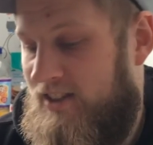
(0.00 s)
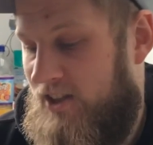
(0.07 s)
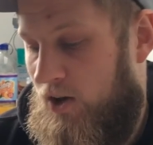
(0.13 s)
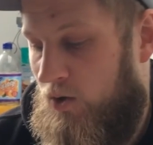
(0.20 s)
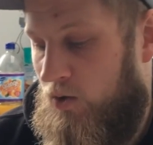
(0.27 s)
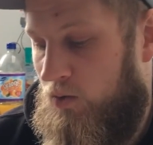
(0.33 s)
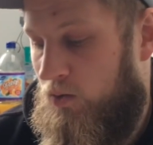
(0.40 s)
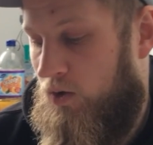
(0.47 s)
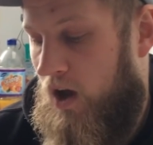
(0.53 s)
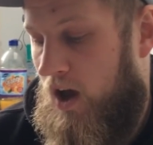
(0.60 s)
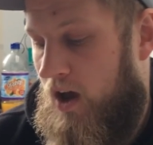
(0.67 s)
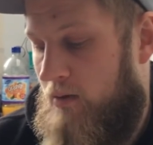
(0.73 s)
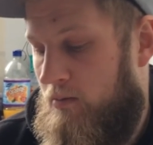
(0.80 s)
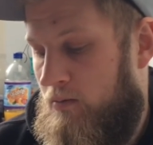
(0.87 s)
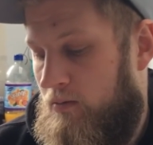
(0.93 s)
so
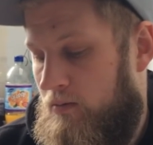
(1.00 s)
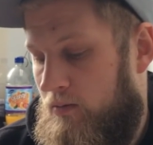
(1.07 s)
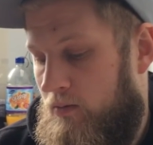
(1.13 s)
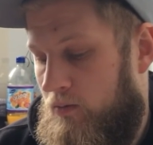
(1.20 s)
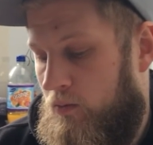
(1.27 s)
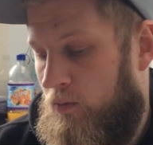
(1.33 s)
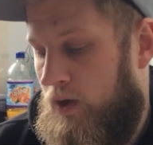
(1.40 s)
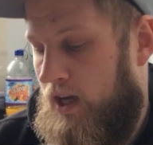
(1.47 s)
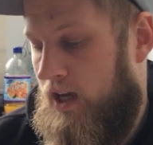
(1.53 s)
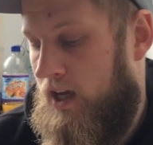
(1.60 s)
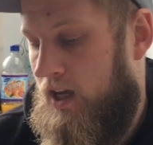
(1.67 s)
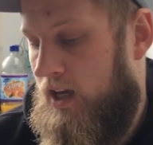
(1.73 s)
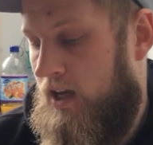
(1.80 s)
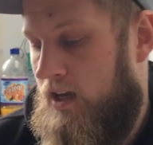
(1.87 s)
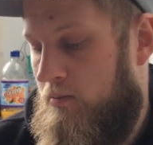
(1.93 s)
um,
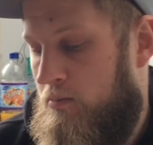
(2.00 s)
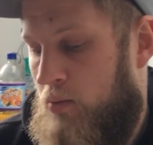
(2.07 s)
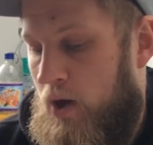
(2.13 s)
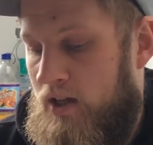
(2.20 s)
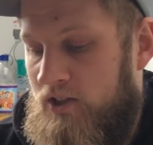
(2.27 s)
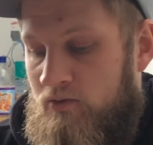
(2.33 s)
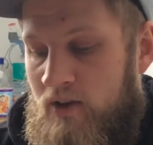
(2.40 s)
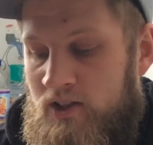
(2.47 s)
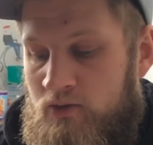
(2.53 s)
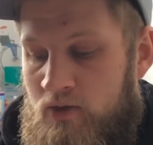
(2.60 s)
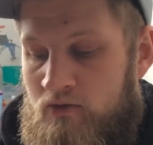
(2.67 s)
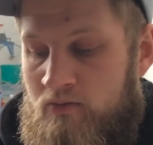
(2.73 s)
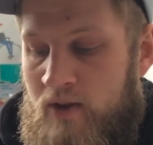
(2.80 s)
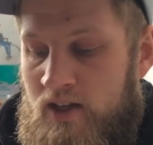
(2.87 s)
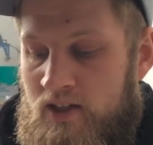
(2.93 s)
we put in some rental
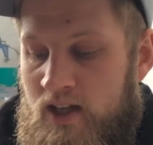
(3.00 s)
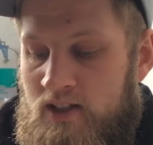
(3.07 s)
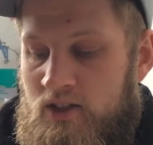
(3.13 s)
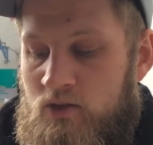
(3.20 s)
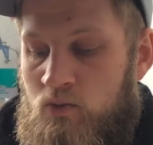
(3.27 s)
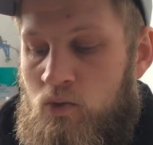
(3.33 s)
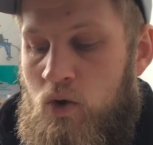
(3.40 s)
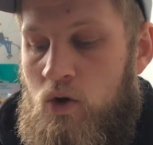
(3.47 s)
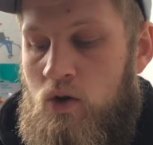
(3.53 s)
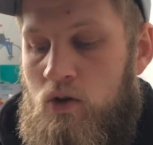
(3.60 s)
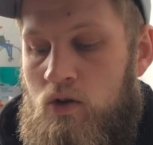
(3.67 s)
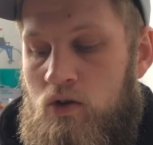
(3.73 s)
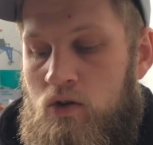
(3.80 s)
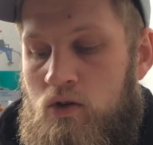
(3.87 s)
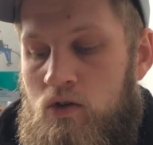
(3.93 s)
information as to what
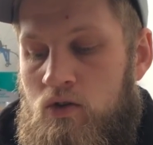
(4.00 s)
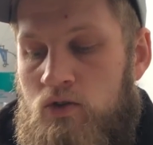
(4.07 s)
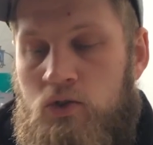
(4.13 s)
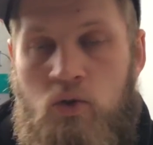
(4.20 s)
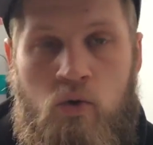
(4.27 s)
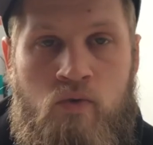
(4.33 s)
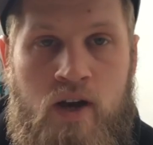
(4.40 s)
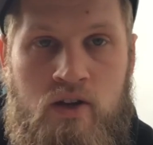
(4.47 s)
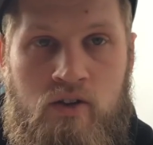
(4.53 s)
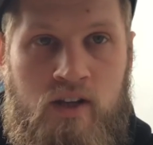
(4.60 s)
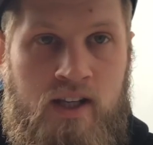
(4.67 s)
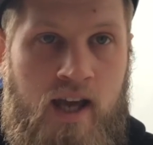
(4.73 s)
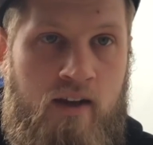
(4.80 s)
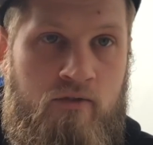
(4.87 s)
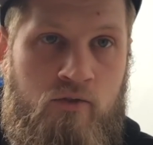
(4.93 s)
sort of rent you
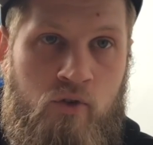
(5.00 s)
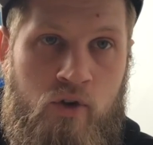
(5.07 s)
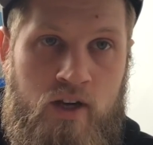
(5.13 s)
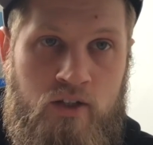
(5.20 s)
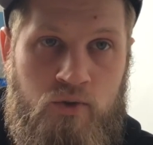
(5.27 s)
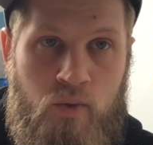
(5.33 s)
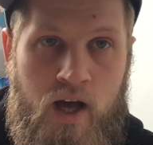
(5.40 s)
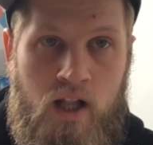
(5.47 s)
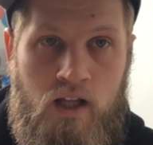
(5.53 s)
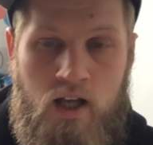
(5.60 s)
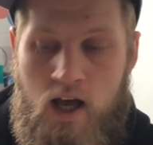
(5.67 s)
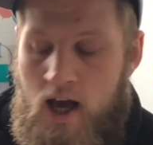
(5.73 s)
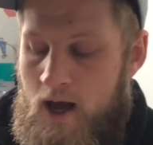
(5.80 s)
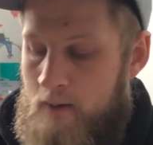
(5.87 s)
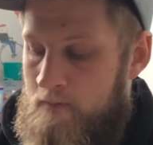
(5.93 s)
can get for it as well.
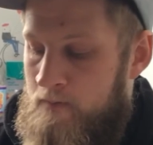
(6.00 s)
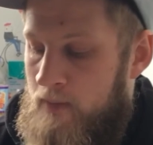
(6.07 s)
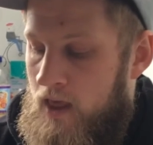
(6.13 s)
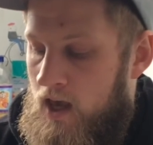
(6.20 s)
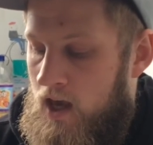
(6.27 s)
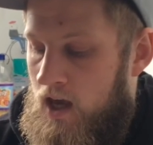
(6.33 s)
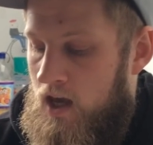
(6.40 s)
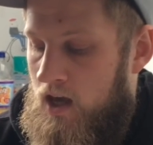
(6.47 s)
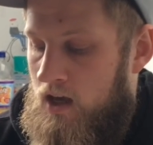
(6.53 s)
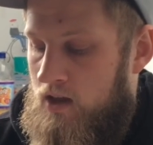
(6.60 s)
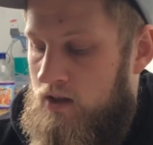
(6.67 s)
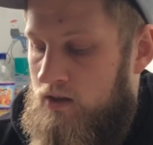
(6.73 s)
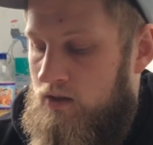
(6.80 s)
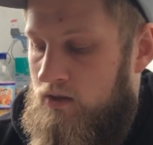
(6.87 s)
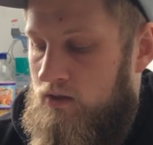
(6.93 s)
Um, yes.
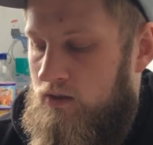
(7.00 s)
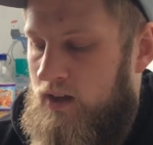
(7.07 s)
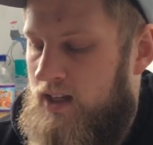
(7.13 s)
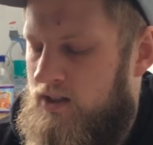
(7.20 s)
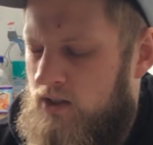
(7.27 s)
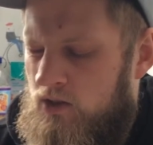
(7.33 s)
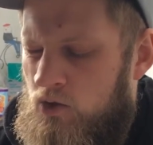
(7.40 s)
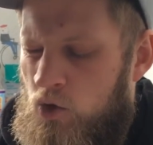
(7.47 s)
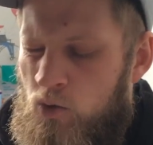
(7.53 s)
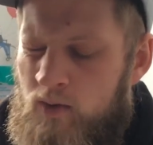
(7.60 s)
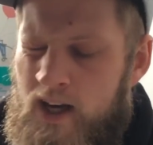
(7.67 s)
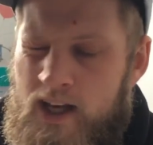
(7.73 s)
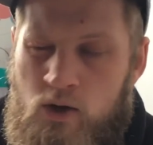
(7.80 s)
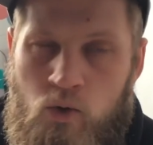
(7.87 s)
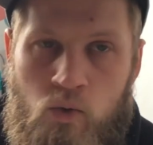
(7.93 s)
These are
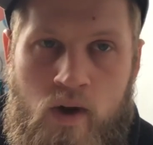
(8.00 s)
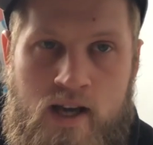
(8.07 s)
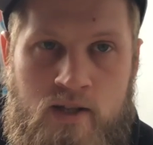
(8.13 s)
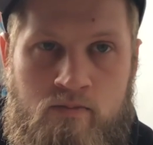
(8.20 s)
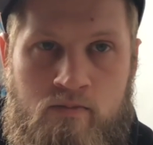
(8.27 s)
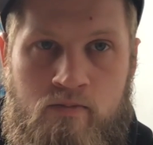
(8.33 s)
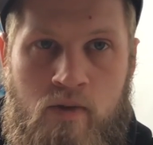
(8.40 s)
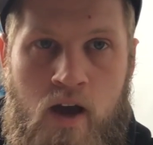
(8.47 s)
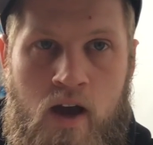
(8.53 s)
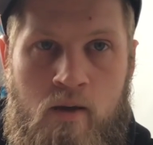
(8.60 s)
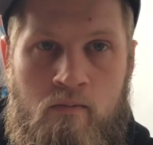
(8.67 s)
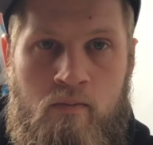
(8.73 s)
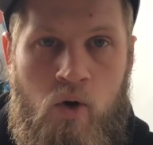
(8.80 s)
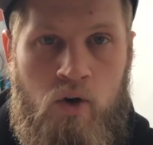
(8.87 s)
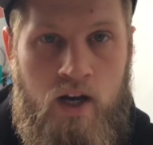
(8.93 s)
normally always
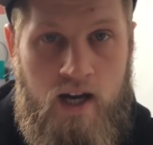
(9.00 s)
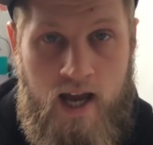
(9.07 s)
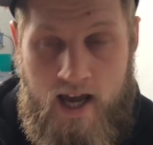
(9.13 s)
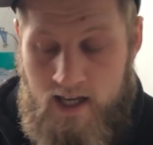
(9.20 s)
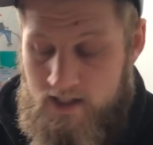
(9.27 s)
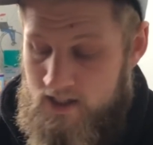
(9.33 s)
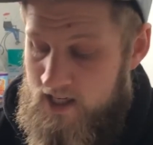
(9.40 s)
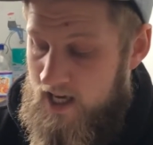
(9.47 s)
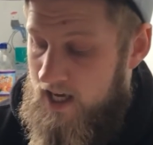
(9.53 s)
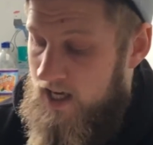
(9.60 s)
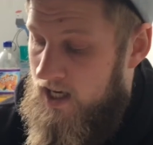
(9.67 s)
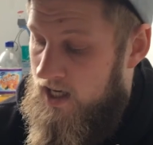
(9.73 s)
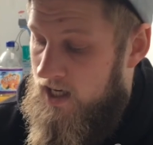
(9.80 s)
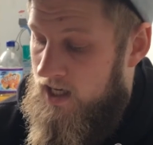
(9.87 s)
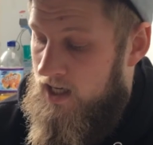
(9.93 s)
um, on an AST.
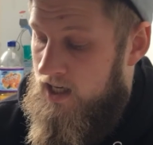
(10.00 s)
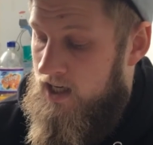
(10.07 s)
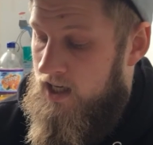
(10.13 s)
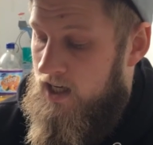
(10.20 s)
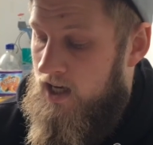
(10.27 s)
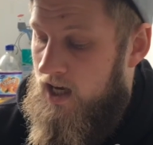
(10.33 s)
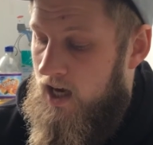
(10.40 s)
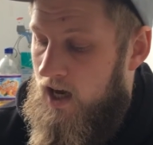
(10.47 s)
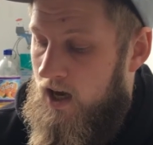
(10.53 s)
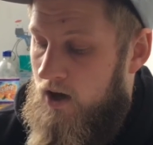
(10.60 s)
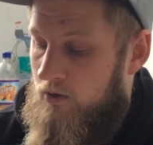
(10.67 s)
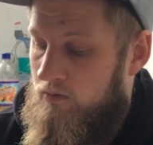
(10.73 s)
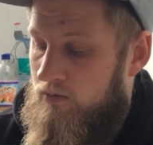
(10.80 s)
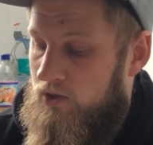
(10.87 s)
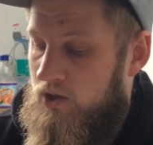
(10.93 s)
Yes.
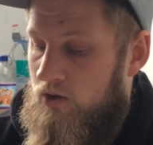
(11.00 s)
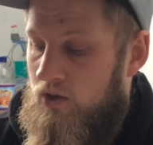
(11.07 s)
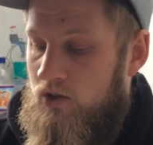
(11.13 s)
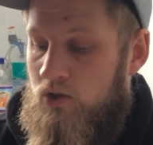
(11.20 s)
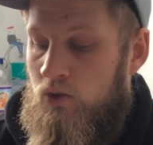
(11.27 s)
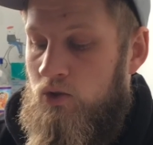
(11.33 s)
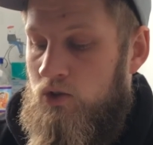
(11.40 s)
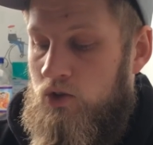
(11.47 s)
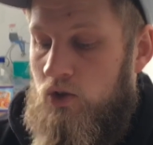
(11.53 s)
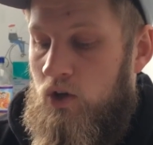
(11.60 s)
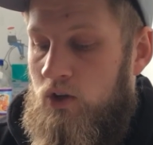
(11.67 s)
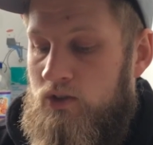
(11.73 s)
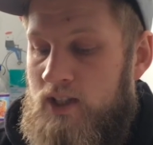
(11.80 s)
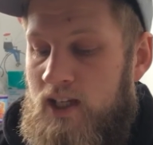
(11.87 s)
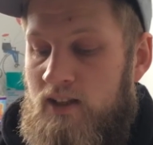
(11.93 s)
Um, so an assured short
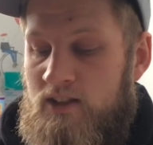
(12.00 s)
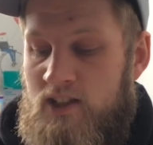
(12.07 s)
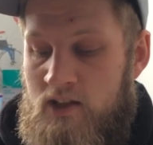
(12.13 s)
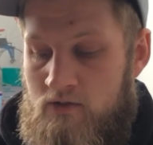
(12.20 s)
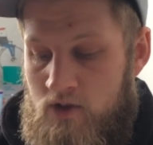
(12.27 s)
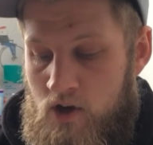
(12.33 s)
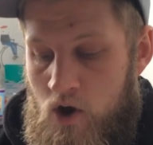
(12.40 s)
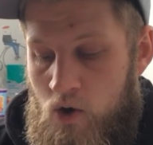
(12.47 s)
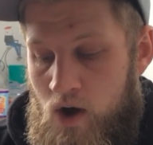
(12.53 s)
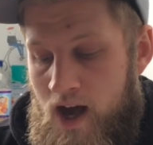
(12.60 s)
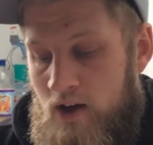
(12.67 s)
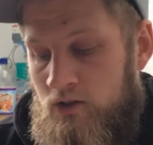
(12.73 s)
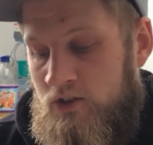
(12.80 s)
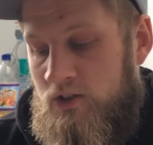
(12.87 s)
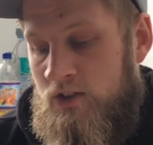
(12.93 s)
hold tenancy for the whole
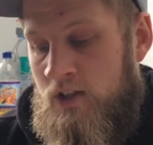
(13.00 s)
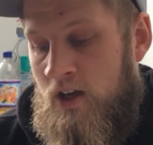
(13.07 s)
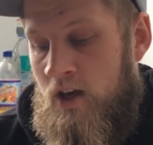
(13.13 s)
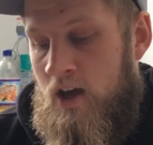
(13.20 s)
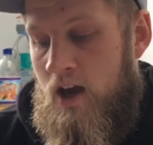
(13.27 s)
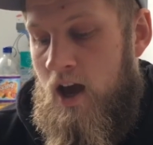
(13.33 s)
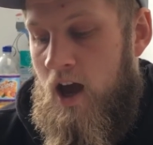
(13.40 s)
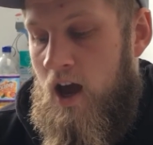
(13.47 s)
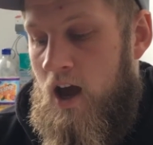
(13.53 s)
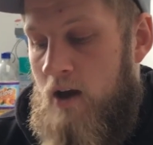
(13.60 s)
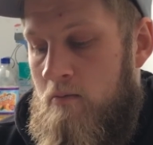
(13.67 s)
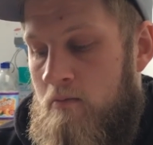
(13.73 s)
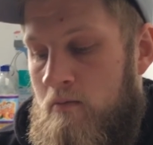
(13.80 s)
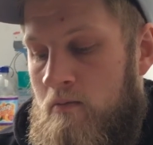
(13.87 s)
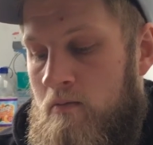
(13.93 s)
house.
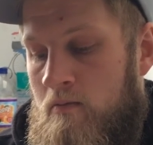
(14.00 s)
Um, Is